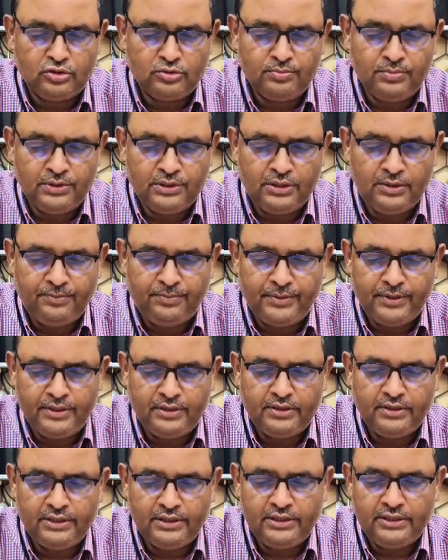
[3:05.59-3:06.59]
to be
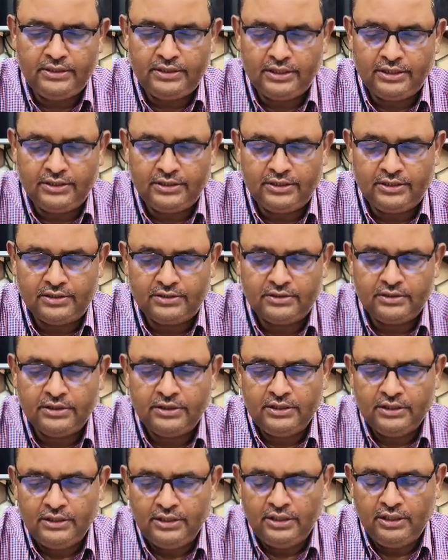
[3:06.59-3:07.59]
repaid in 10 years
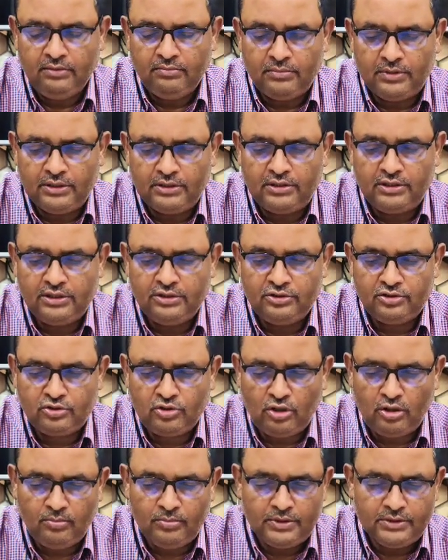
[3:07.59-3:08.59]
in monthly
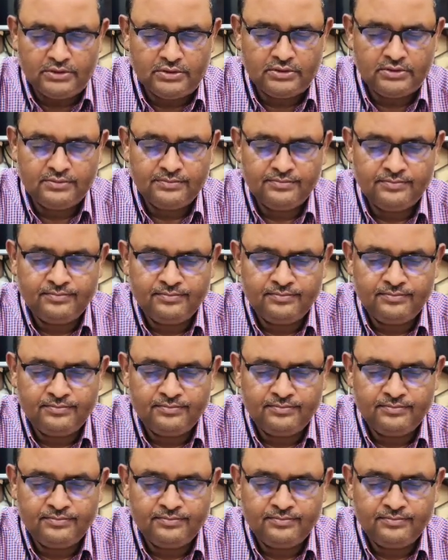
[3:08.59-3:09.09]
installments.